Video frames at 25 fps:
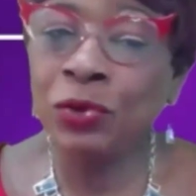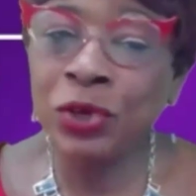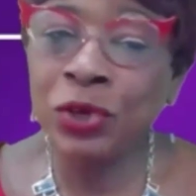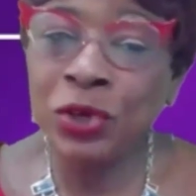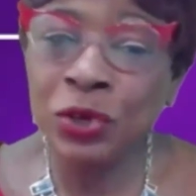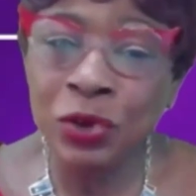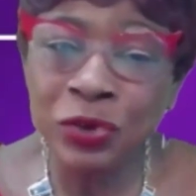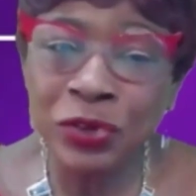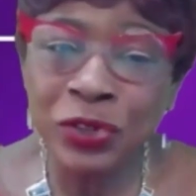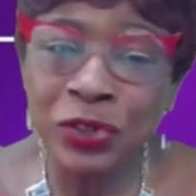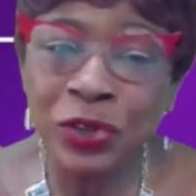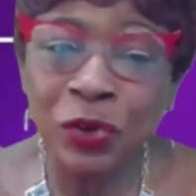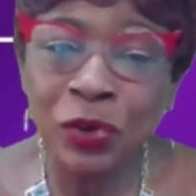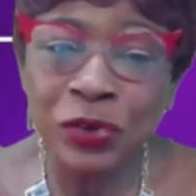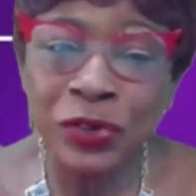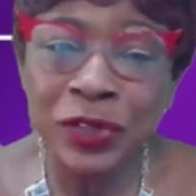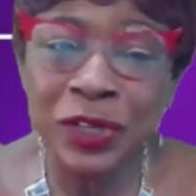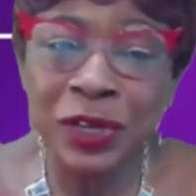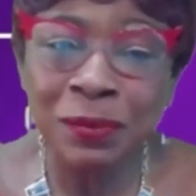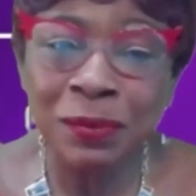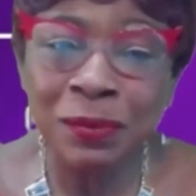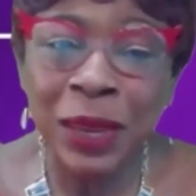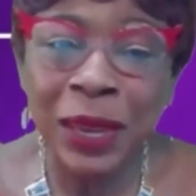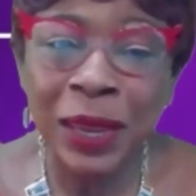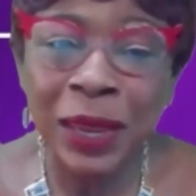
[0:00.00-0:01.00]
use those
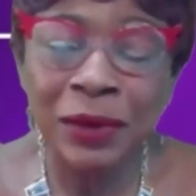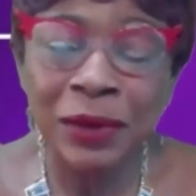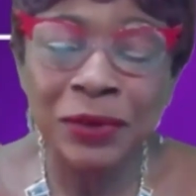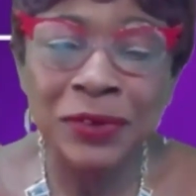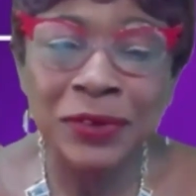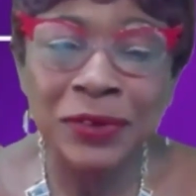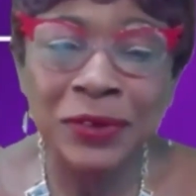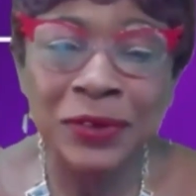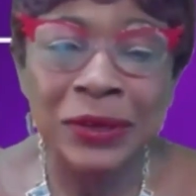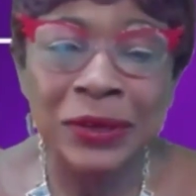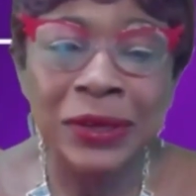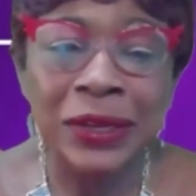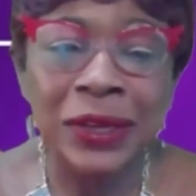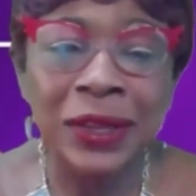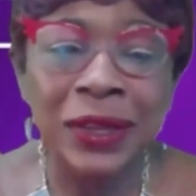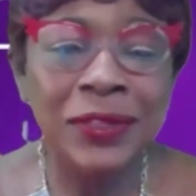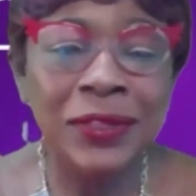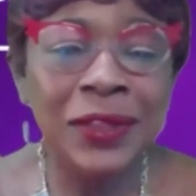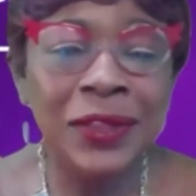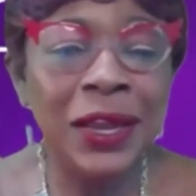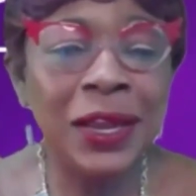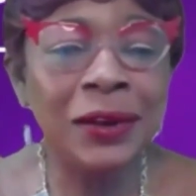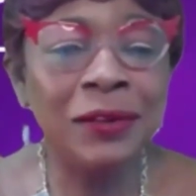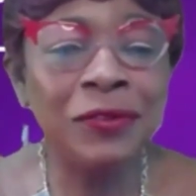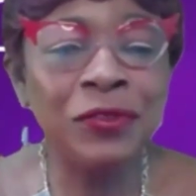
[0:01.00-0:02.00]
emails,
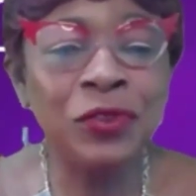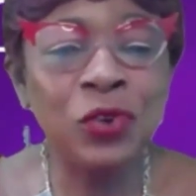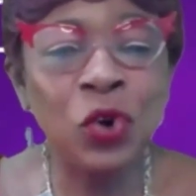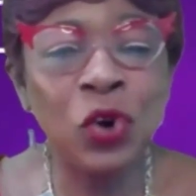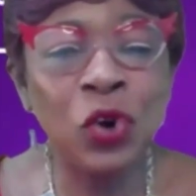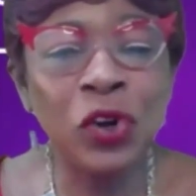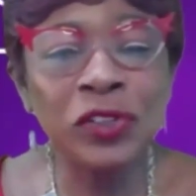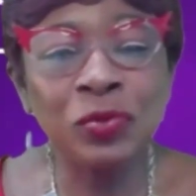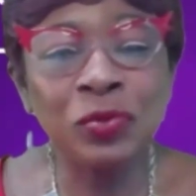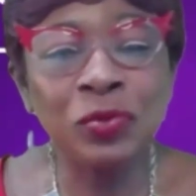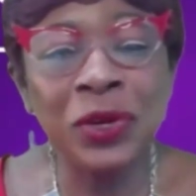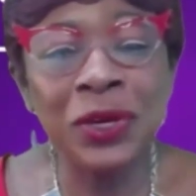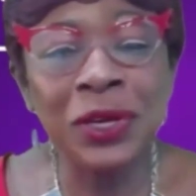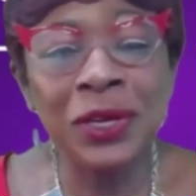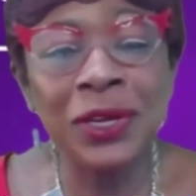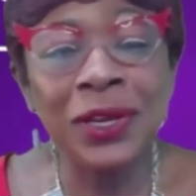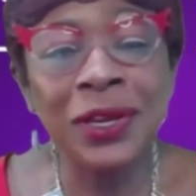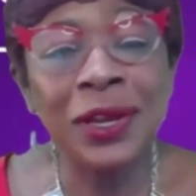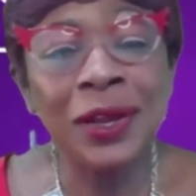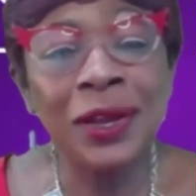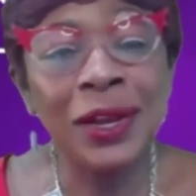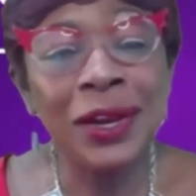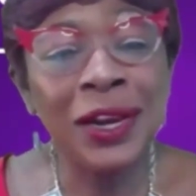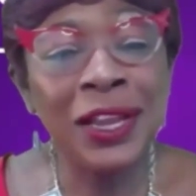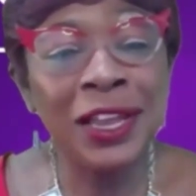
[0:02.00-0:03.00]
then of course we
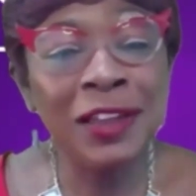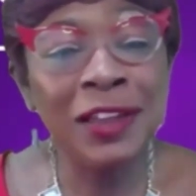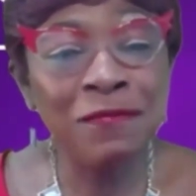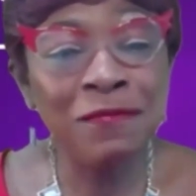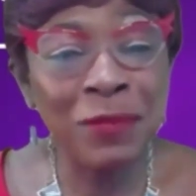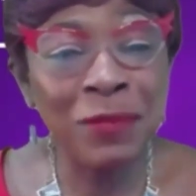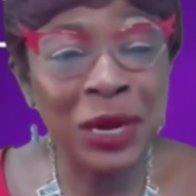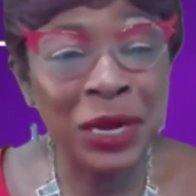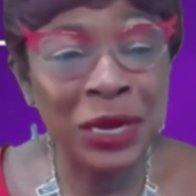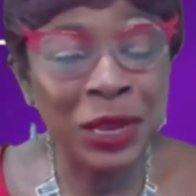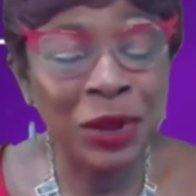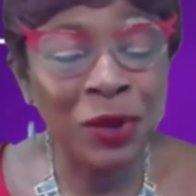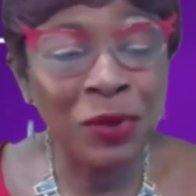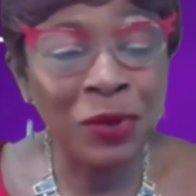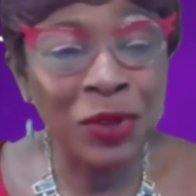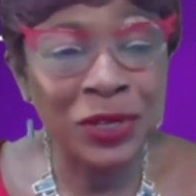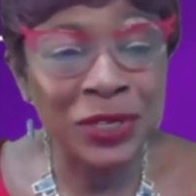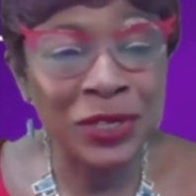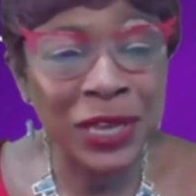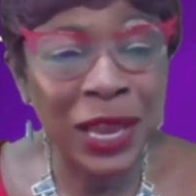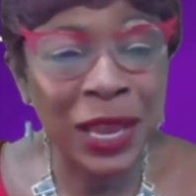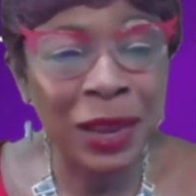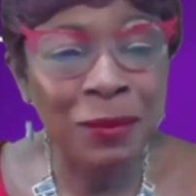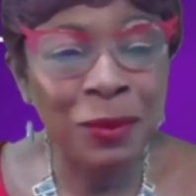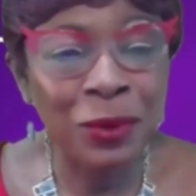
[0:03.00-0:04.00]
leave money on the
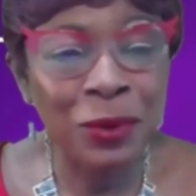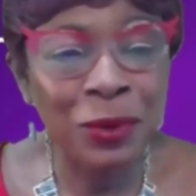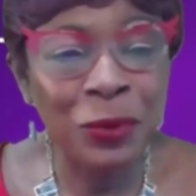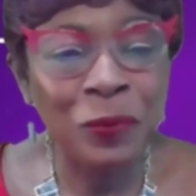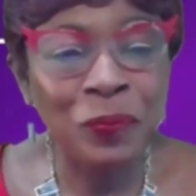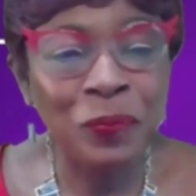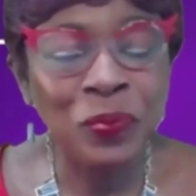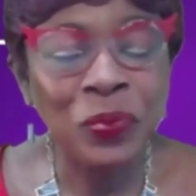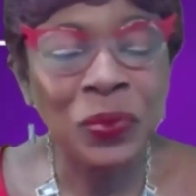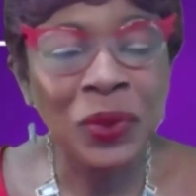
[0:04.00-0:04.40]
table.